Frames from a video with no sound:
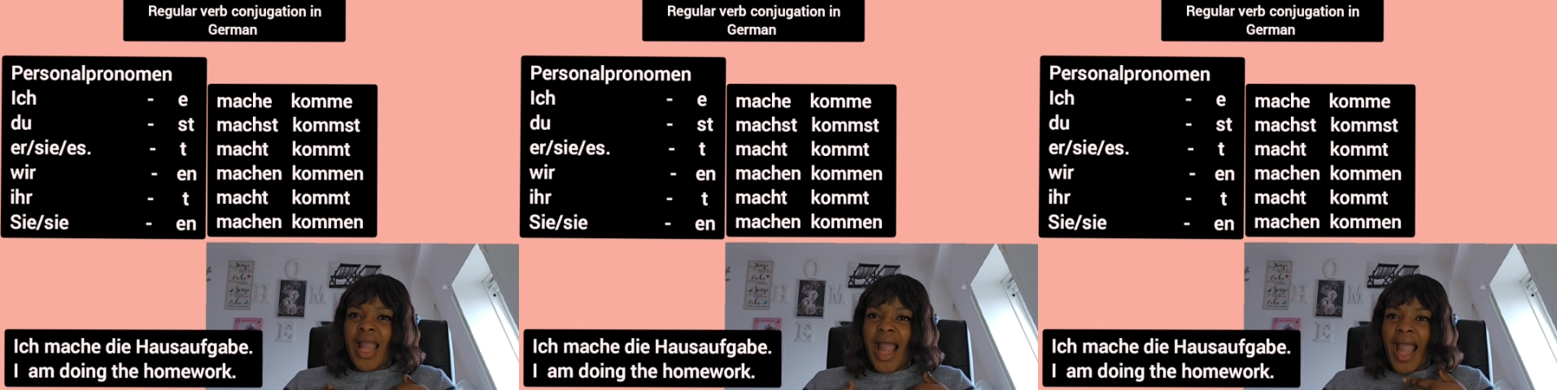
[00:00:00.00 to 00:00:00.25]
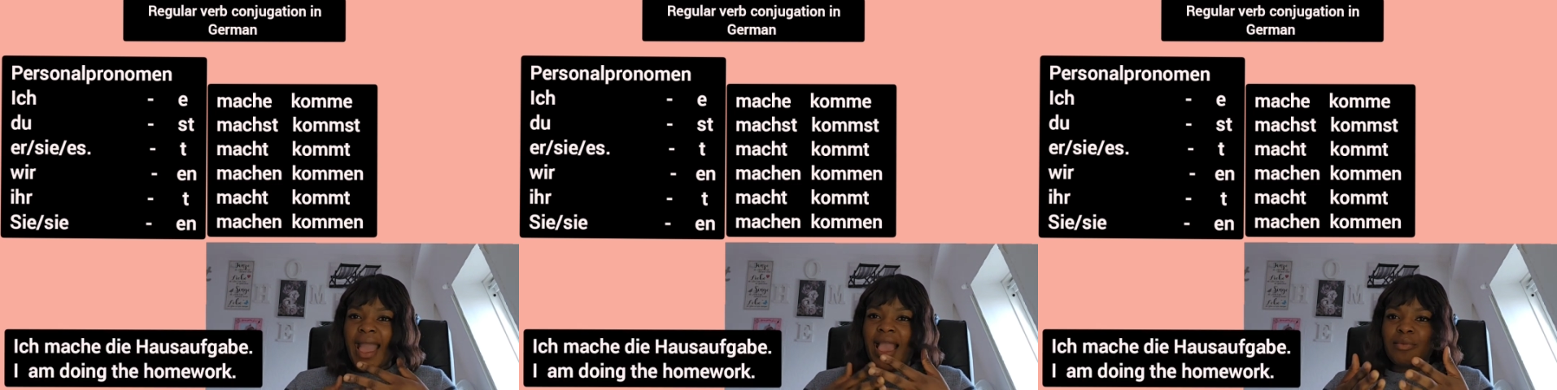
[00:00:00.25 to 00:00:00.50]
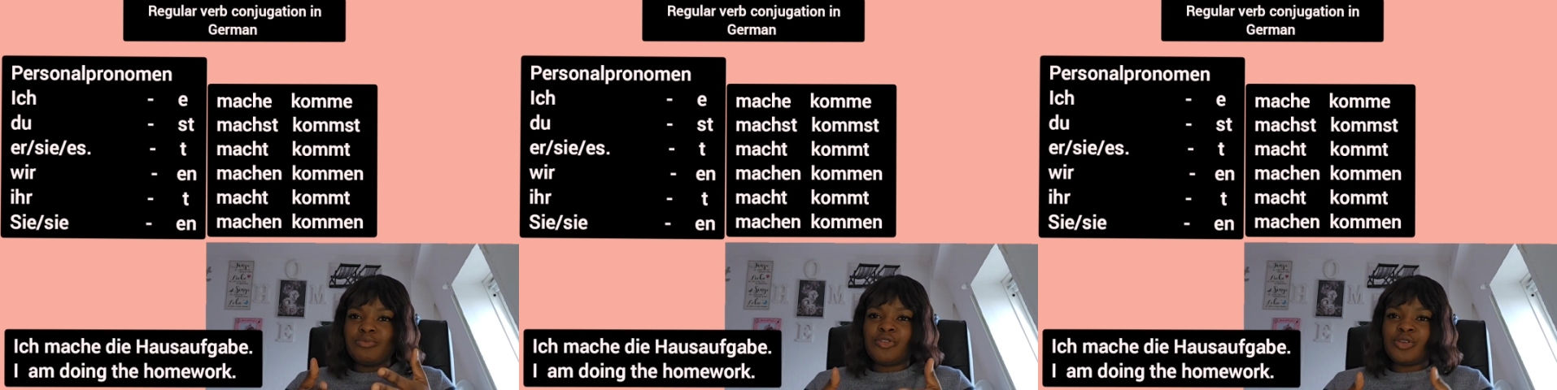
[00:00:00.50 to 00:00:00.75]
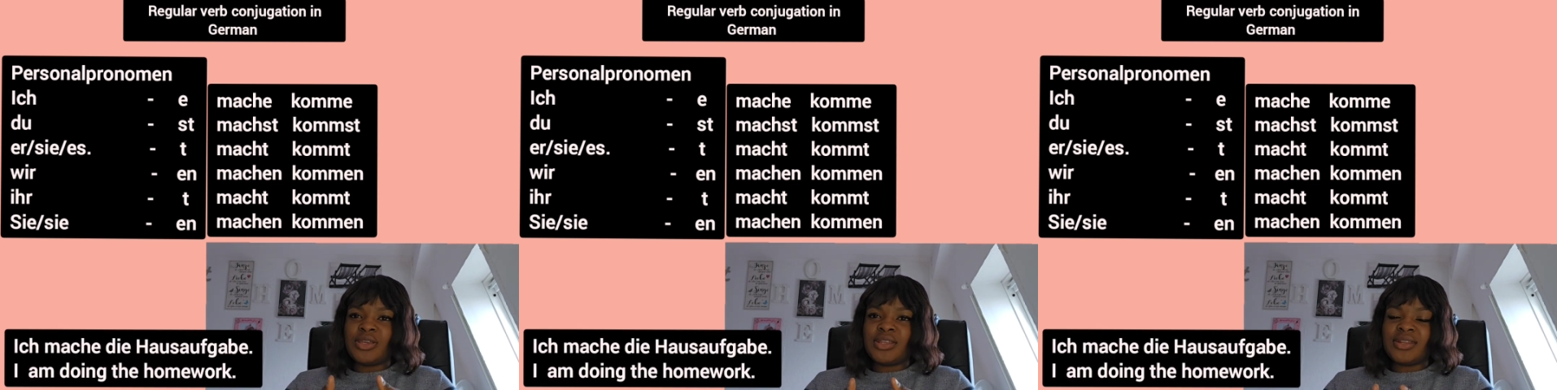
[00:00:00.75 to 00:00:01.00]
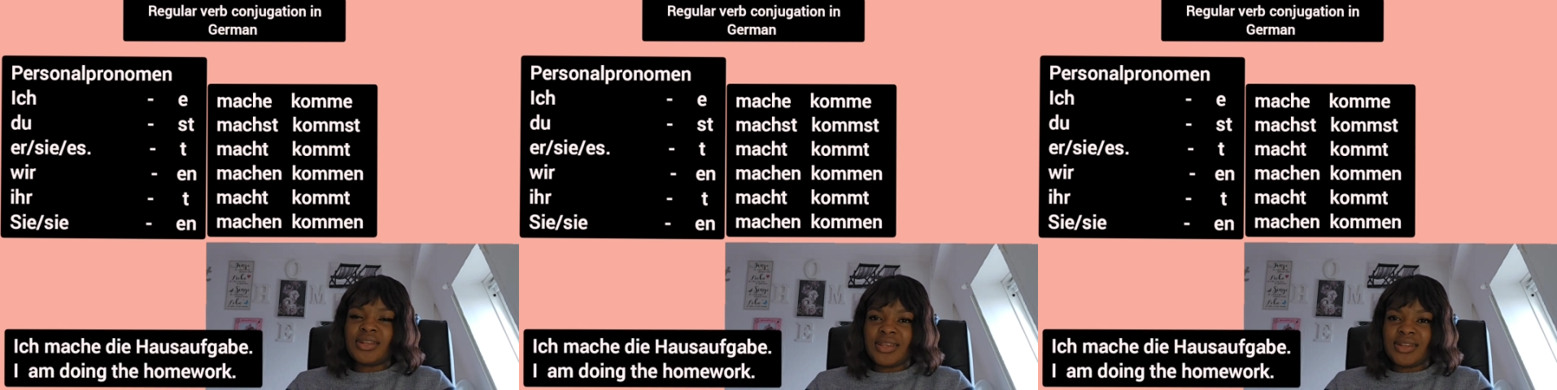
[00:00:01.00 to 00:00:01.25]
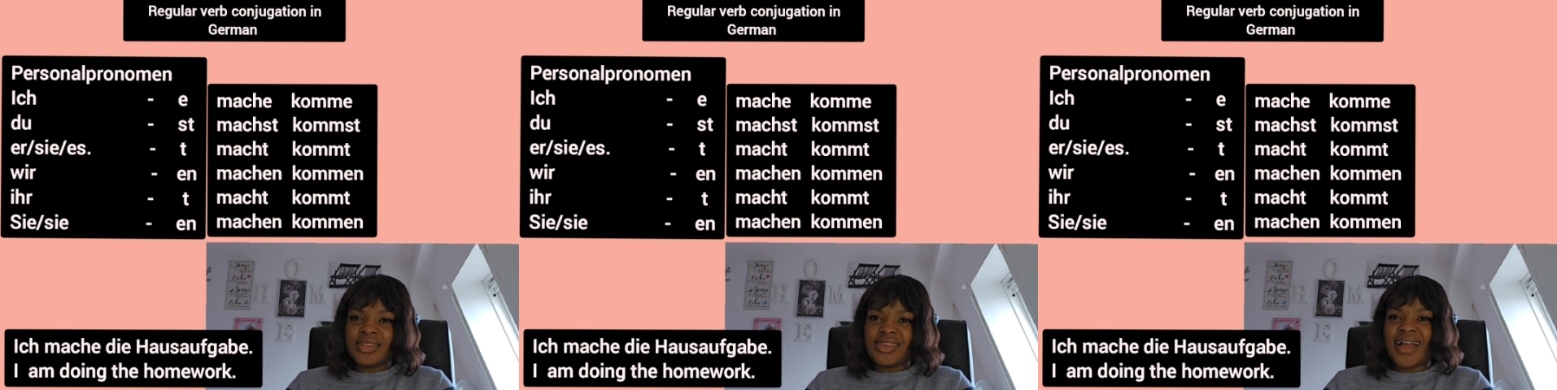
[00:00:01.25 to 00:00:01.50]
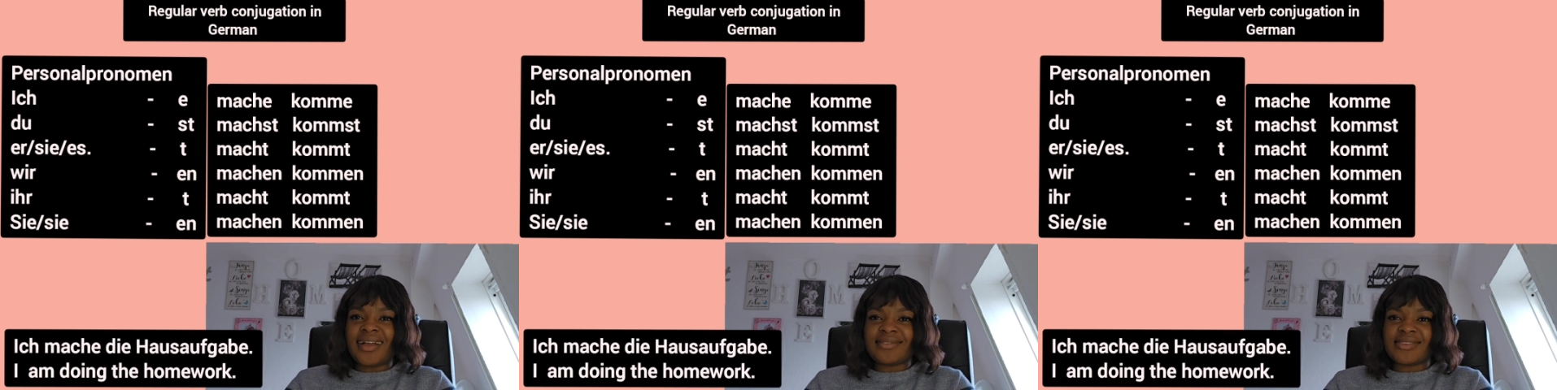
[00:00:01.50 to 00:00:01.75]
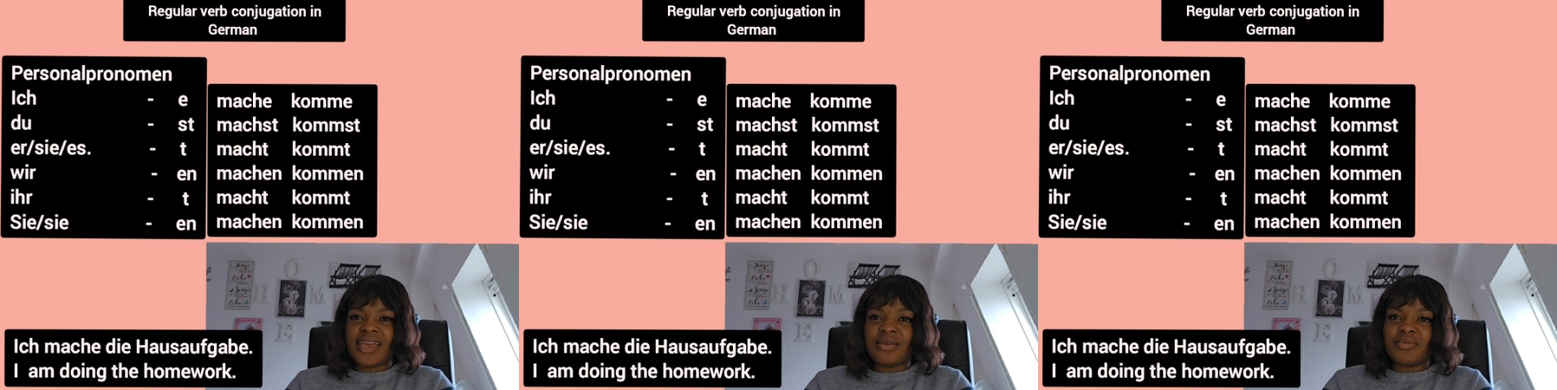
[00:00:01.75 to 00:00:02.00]
I am doing the
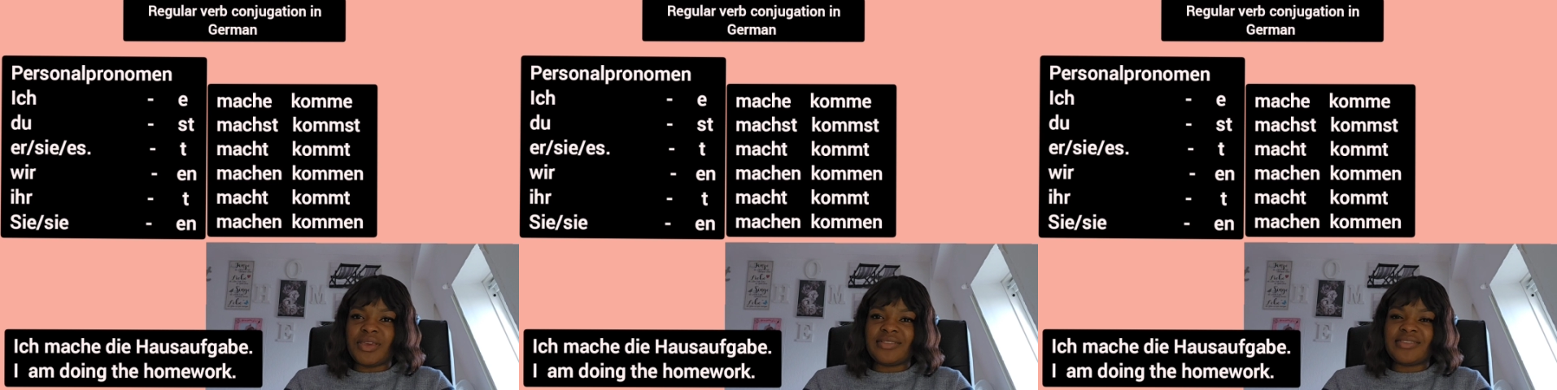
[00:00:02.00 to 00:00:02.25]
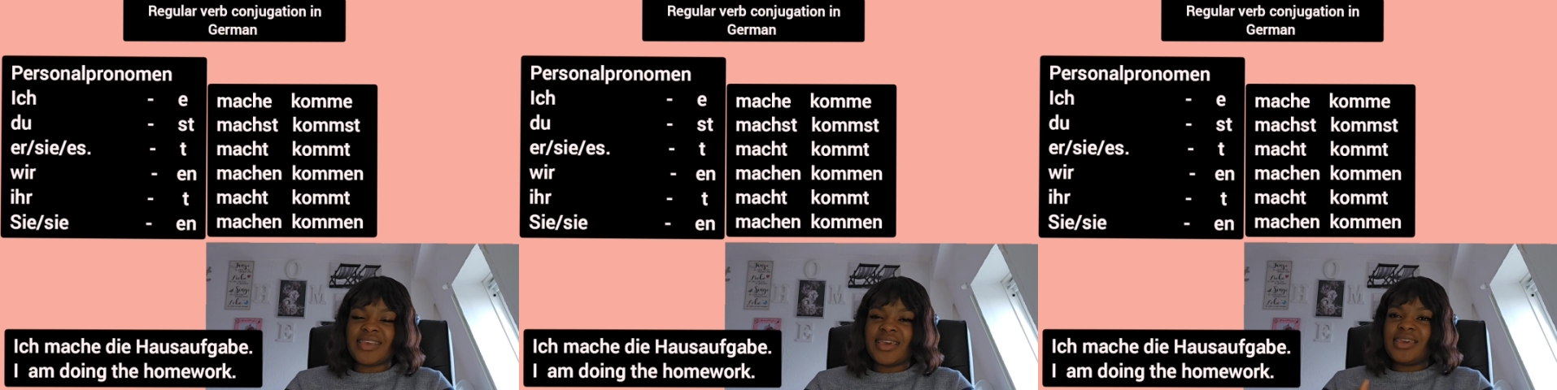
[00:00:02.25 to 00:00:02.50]
assignment.